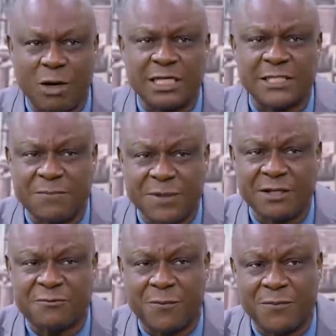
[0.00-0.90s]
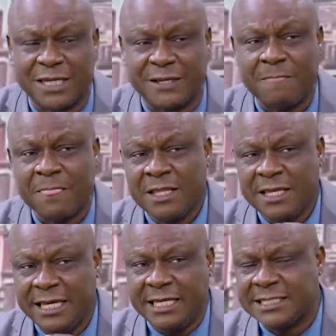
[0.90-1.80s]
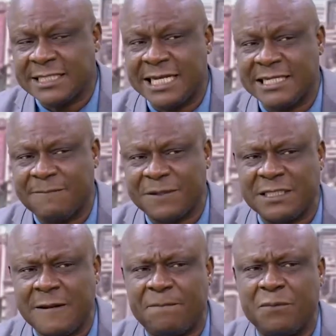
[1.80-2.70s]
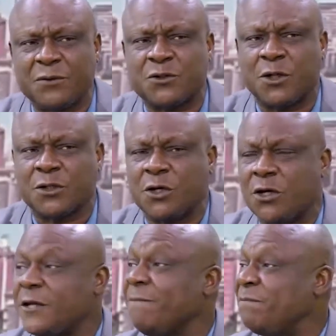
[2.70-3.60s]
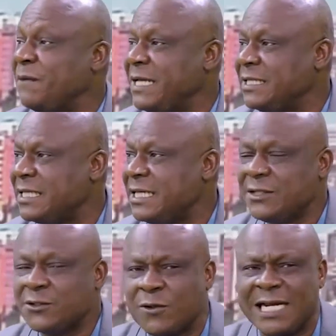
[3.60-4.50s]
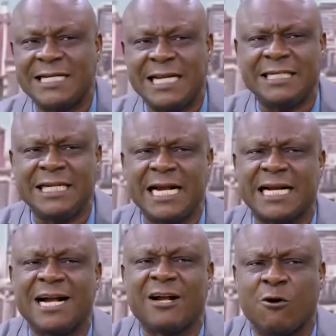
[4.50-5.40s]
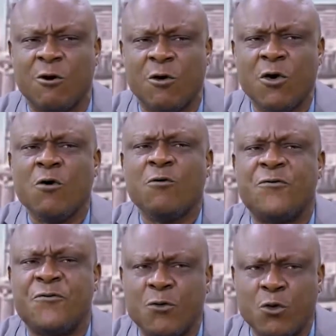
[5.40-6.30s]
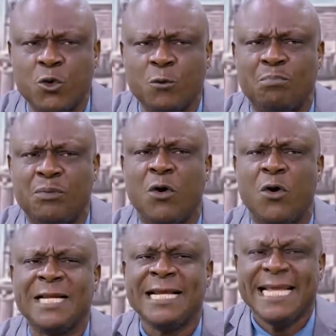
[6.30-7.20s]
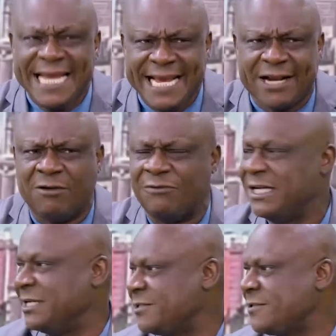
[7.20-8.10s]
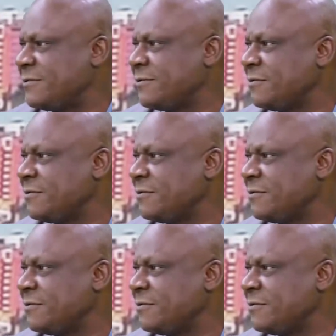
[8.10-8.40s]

what this means for me is that the president put structure in place so that Nigeria can go full-blown e-governance.